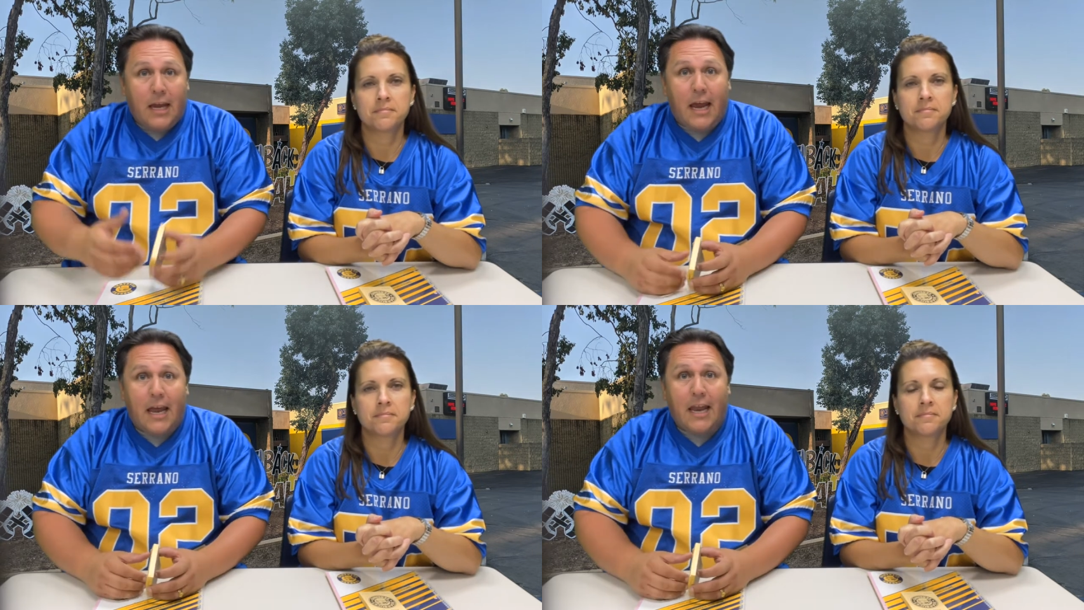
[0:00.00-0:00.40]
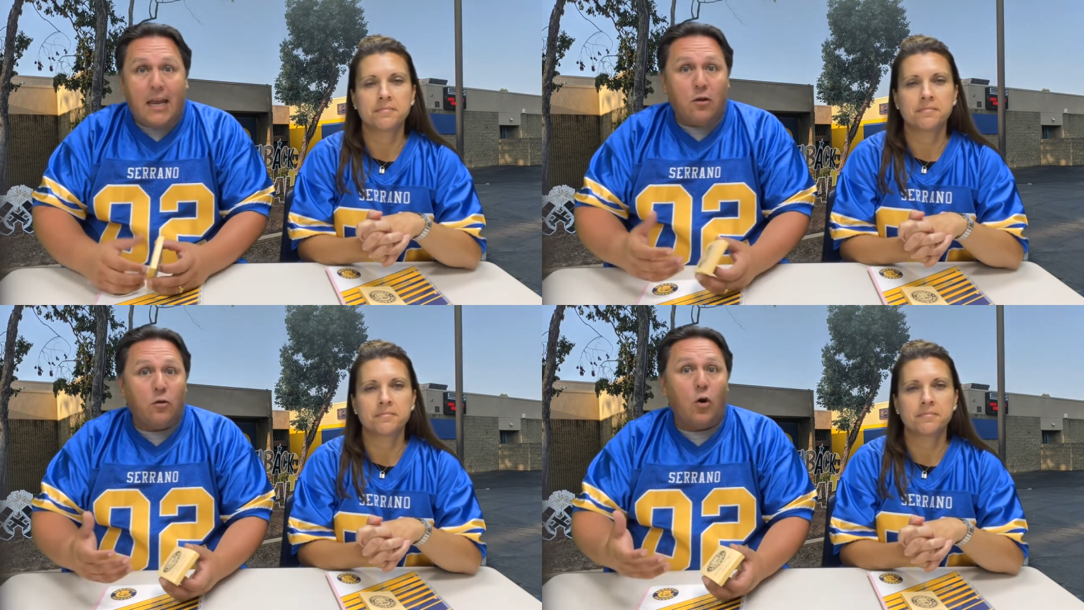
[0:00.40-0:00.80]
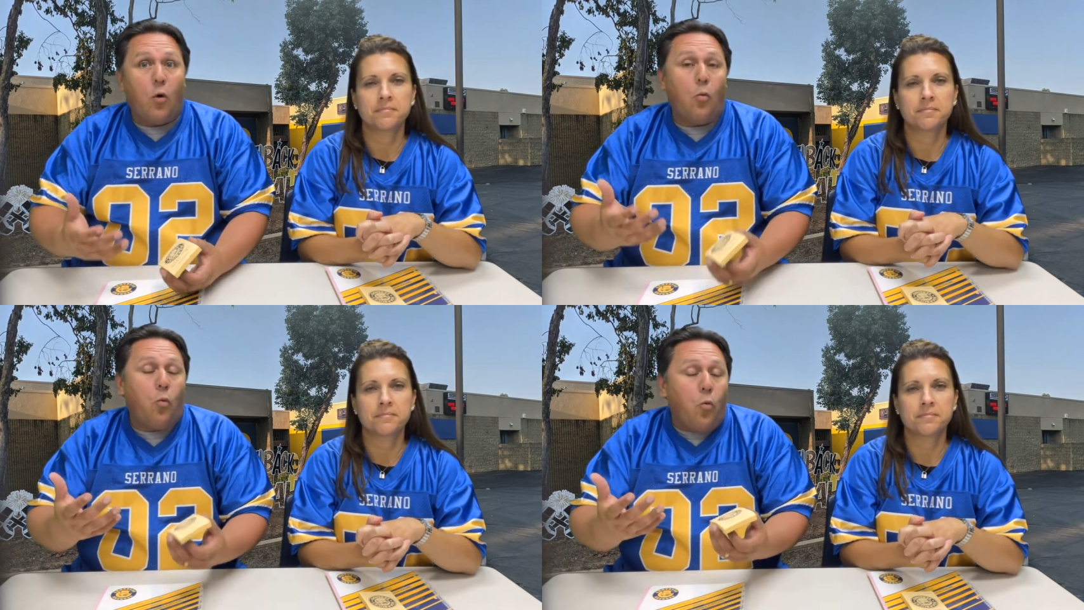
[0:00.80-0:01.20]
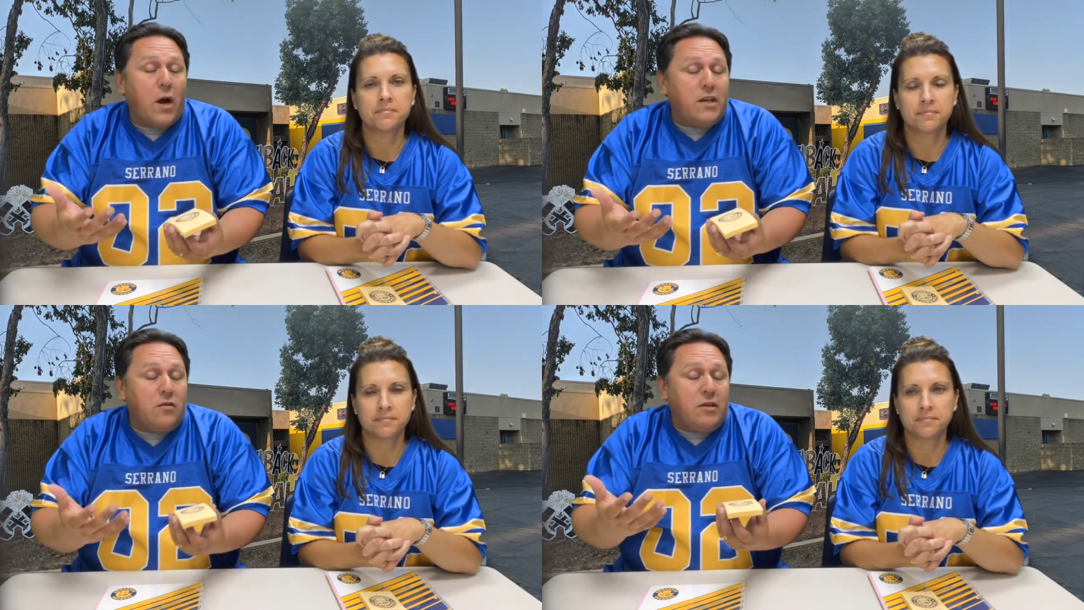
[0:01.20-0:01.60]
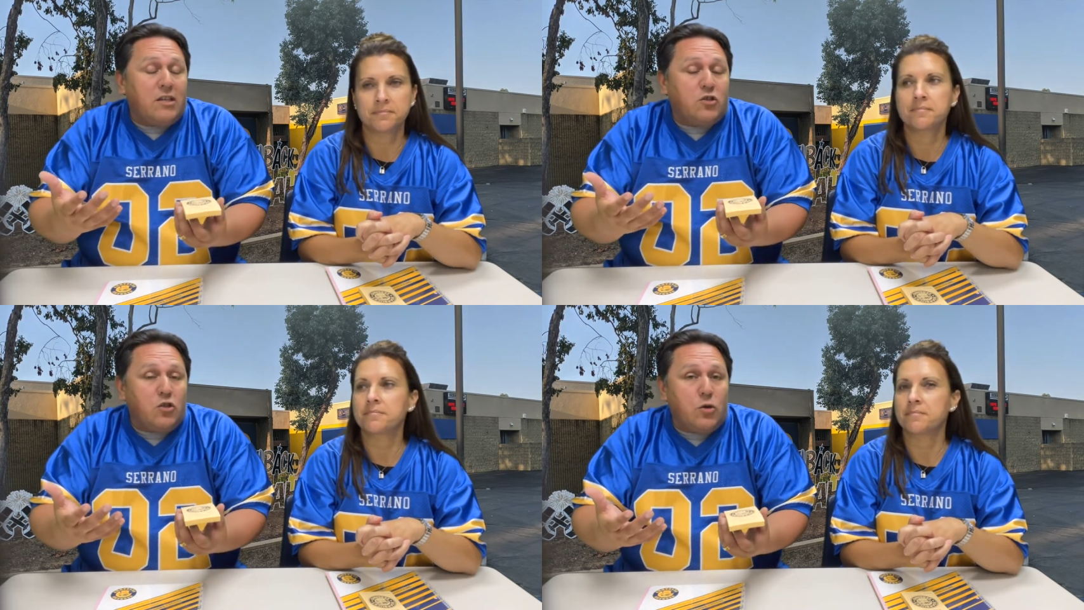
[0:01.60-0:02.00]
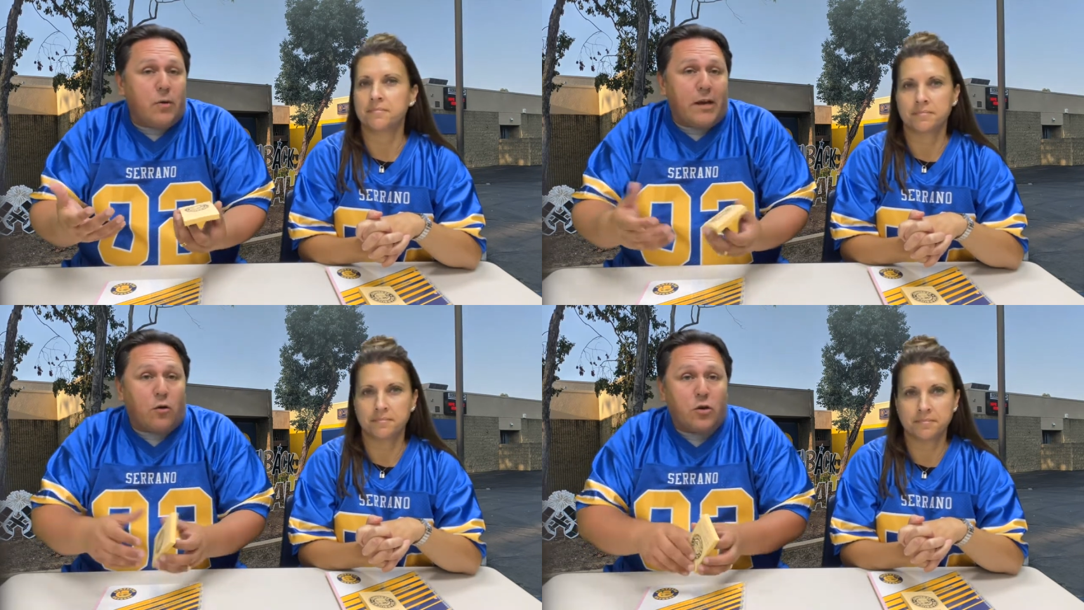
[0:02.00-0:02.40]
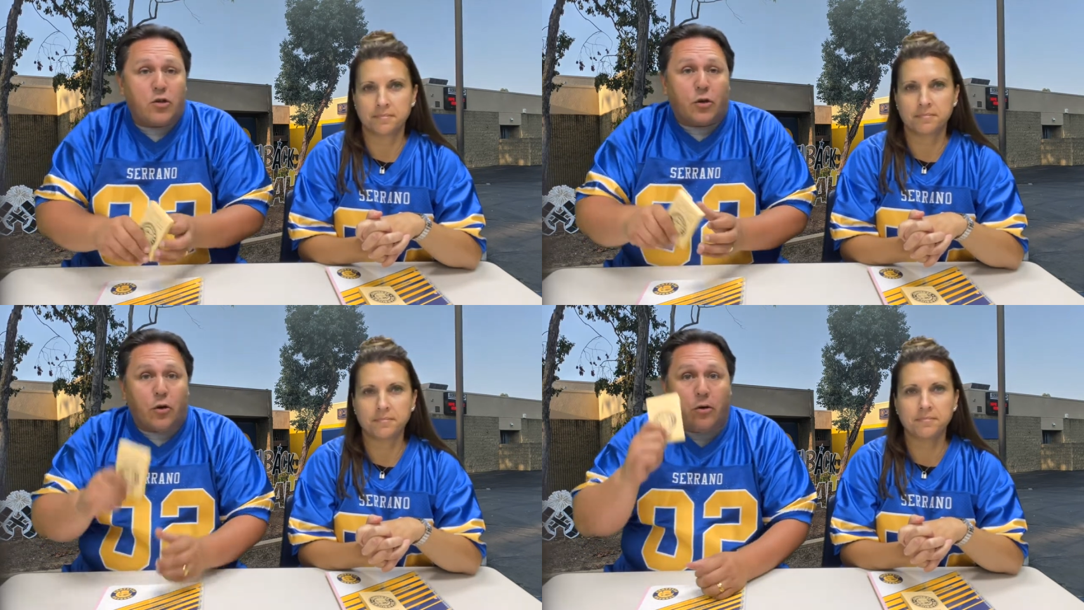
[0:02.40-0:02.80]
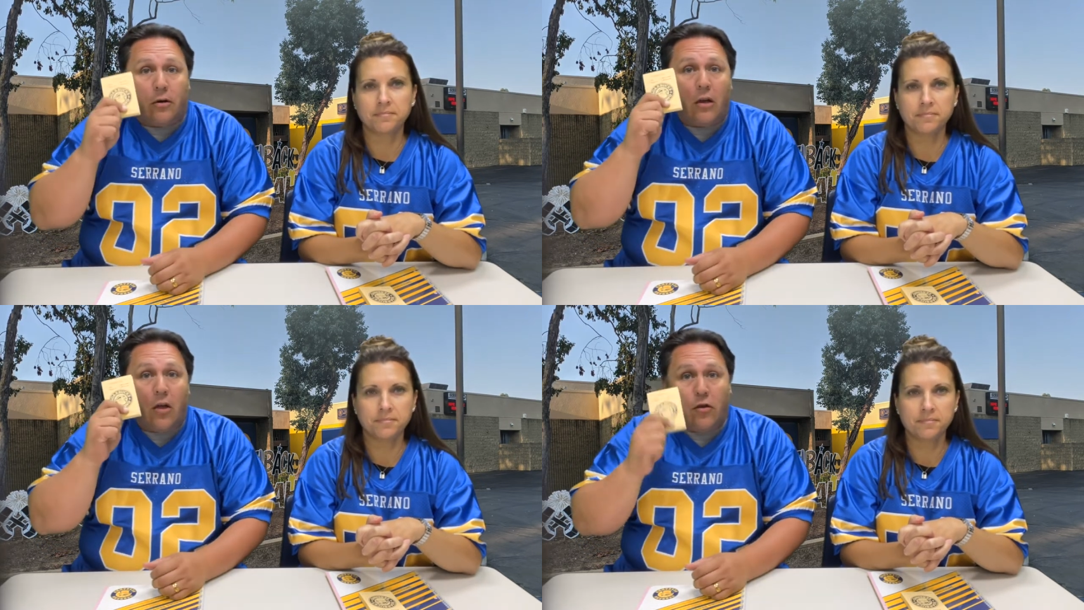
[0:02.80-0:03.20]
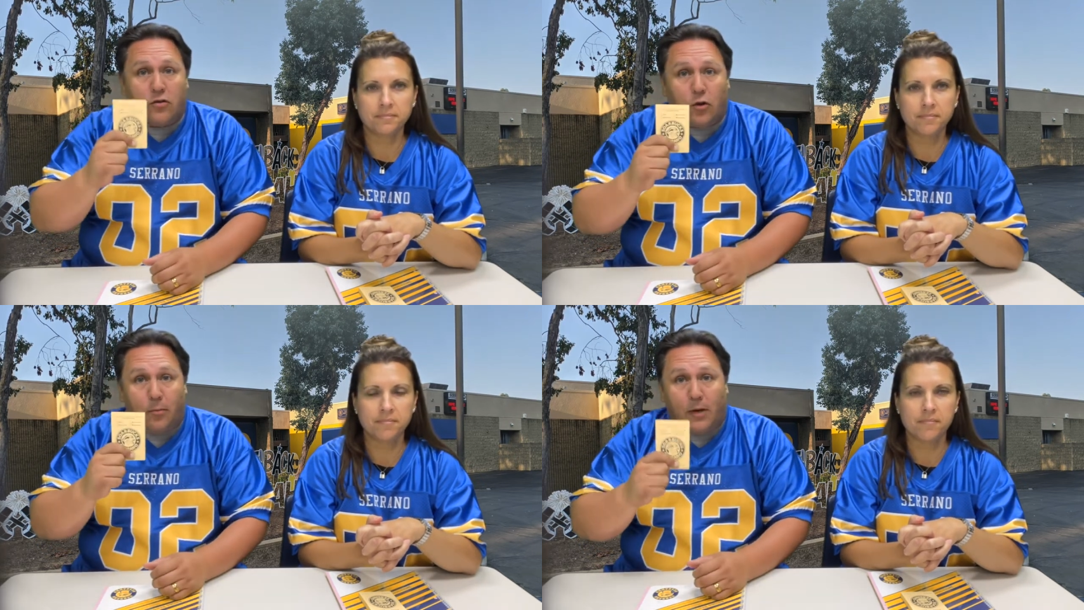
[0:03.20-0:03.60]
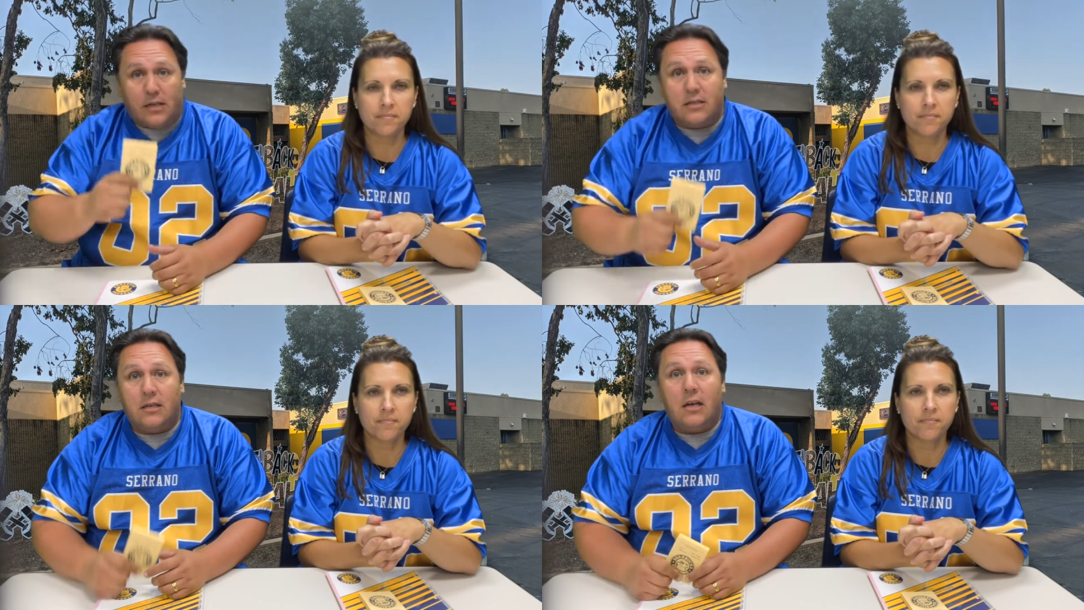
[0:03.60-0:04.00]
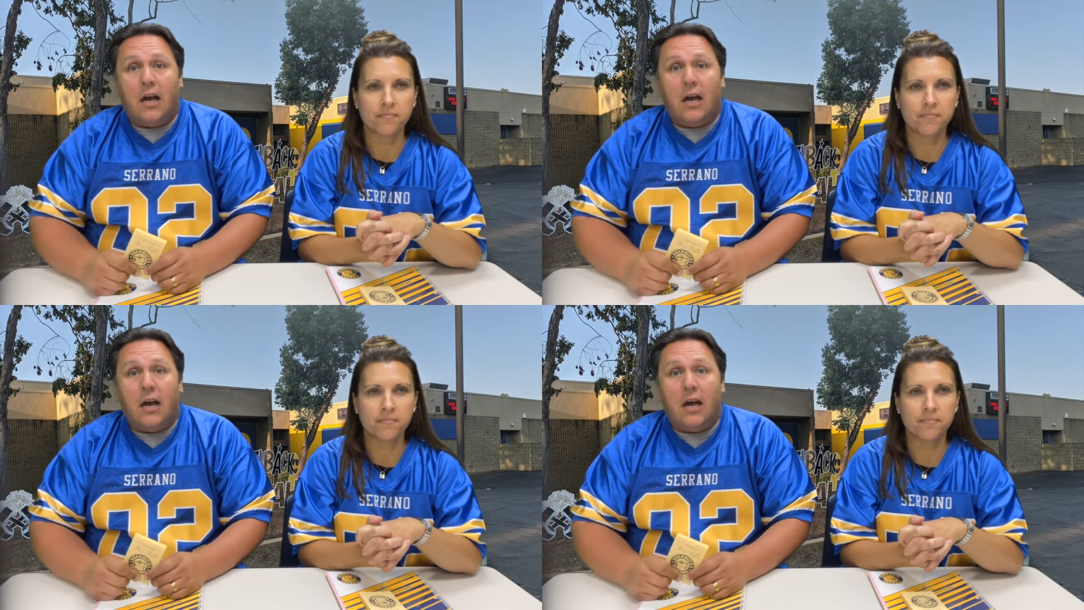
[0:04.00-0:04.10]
Speaker 1: and, and you'll know what you need to do in order to earn the Soarbucks.